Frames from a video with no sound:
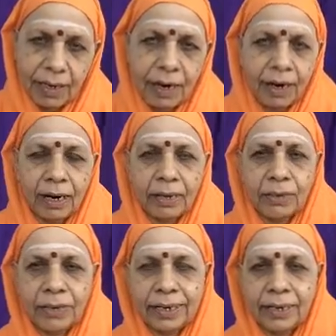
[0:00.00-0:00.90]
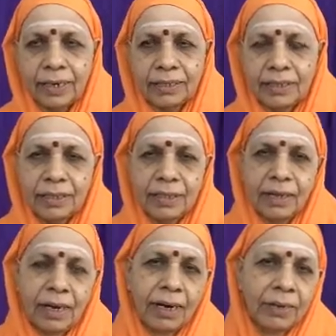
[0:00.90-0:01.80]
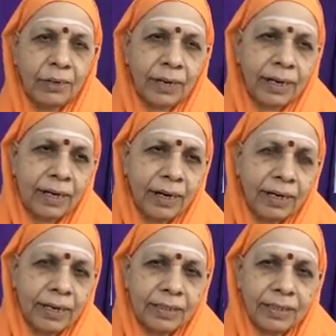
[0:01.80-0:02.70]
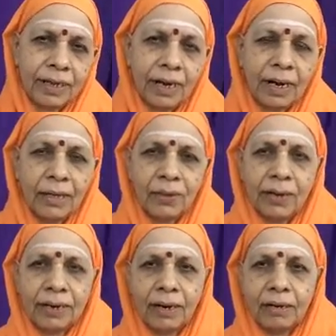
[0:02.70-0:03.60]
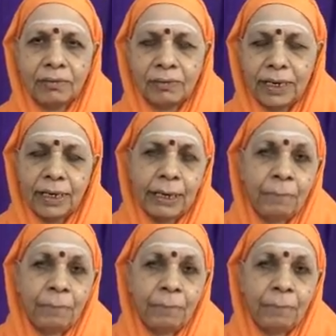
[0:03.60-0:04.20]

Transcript: Kala you cannot see, kala you cannot touch, kala you cannot feel.